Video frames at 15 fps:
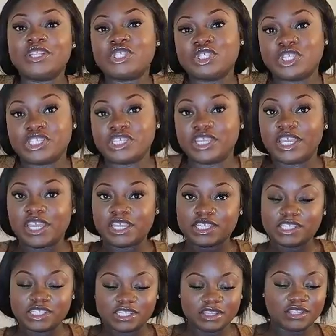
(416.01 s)
this just in
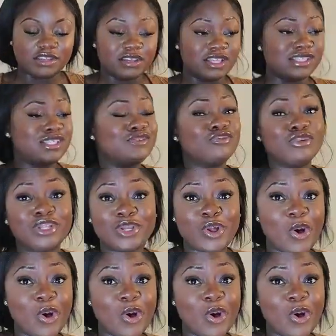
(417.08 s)
case because it's really